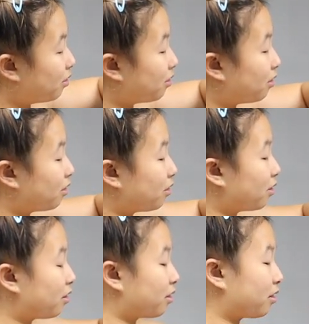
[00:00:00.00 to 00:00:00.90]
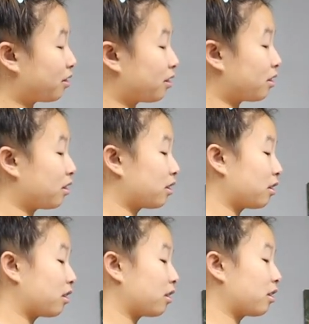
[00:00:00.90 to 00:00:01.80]

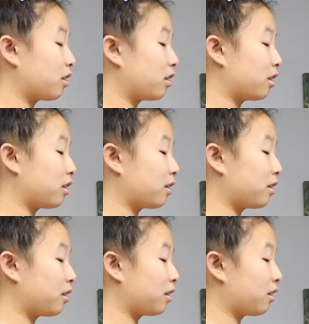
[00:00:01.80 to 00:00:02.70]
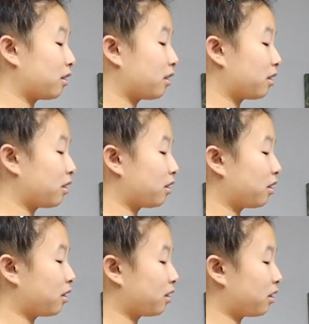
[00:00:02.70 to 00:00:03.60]

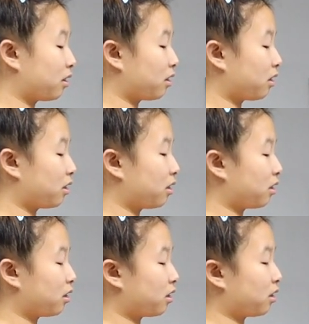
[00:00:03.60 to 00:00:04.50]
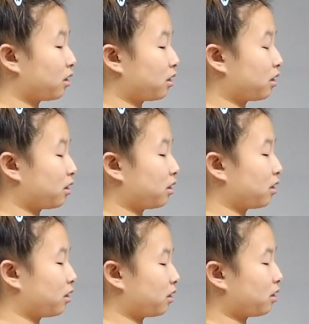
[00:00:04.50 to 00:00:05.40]

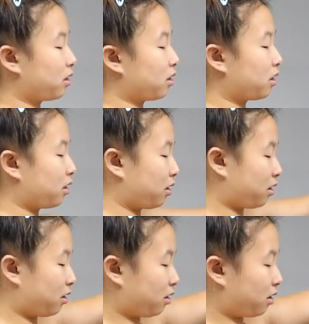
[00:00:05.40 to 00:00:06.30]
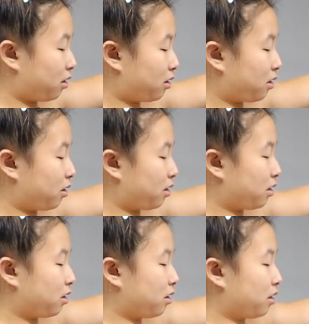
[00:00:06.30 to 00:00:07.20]

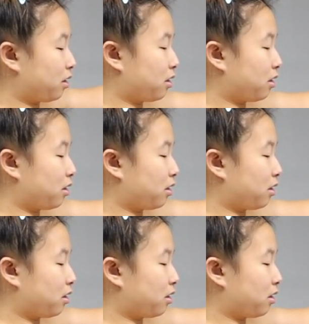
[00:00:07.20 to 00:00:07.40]
[no speech]